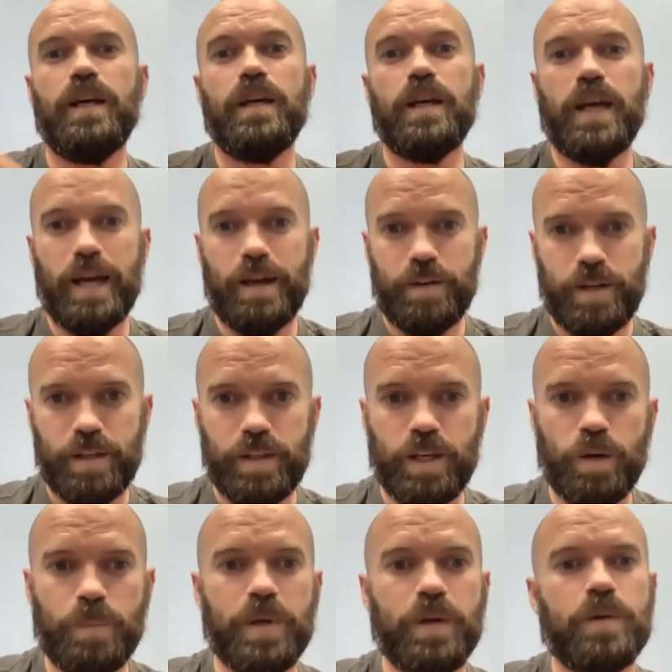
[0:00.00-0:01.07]
out in
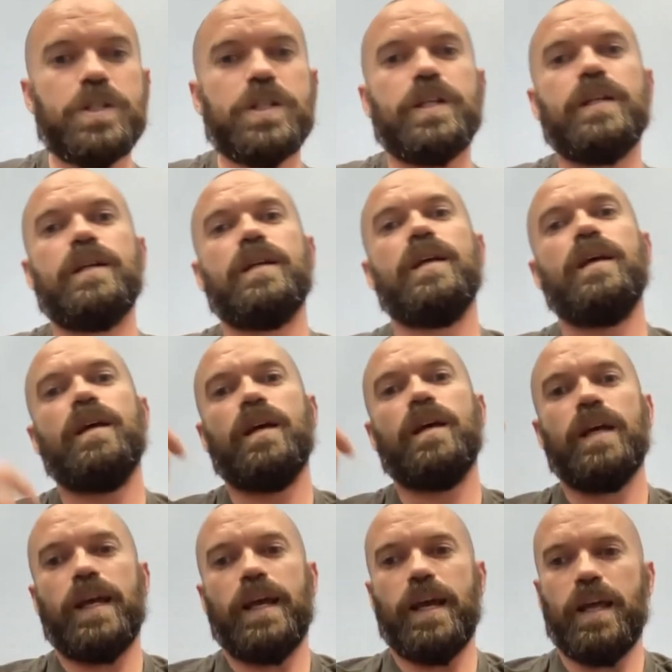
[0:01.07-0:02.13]
the open ocean,
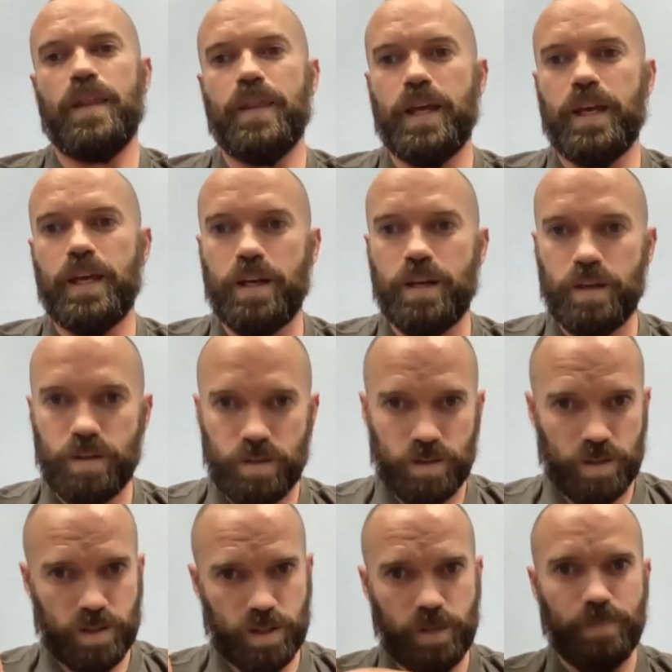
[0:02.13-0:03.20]
and then
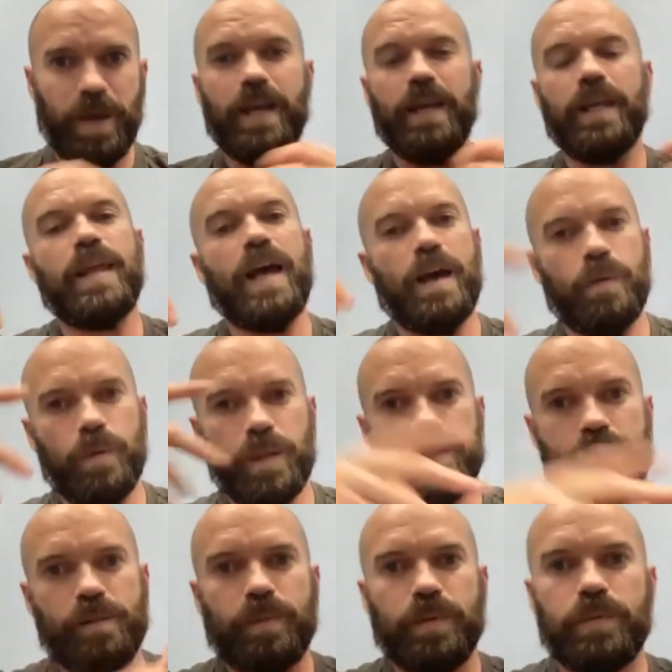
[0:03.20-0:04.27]
combining that with
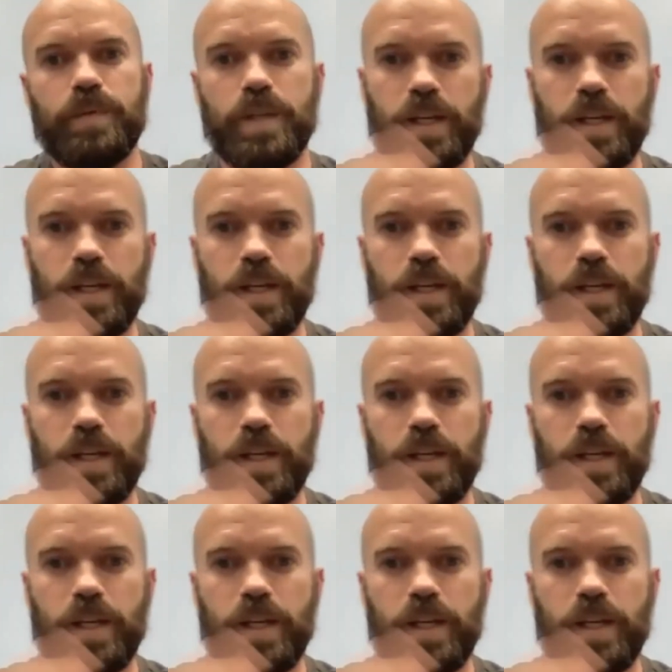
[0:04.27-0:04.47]
some,